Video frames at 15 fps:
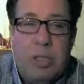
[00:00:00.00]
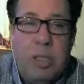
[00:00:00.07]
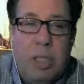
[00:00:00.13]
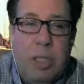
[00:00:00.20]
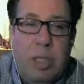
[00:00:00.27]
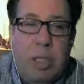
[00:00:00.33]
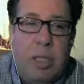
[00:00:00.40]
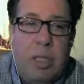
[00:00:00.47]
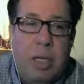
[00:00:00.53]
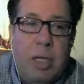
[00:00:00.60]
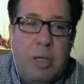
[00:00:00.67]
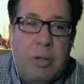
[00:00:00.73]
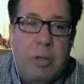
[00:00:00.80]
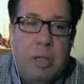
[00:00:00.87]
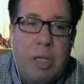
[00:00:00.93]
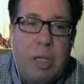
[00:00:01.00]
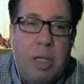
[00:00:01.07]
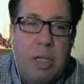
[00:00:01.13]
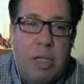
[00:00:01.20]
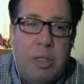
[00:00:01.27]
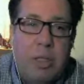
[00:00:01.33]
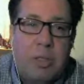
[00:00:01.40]
I see the
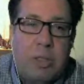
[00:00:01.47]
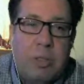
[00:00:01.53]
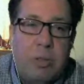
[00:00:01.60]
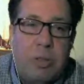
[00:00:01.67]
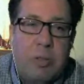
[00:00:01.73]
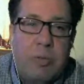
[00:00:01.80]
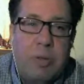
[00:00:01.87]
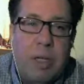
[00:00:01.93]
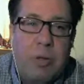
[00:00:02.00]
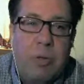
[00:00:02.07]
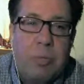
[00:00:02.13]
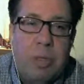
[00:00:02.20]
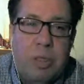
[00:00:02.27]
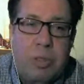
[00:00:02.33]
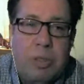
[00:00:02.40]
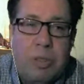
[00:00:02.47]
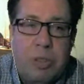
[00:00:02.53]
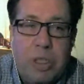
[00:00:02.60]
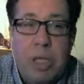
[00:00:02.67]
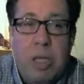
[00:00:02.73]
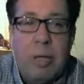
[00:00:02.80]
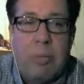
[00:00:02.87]
Canadian Institutes of Health
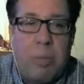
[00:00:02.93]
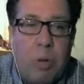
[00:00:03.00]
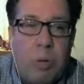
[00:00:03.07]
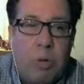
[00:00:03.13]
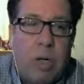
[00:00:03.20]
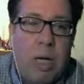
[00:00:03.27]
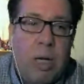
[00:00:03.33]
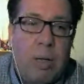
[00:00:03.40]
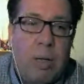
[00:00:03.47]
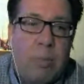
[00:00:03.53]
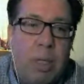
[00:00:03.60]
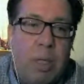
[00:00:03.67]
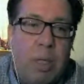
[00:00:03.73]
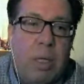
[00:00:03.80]
Research EHIP program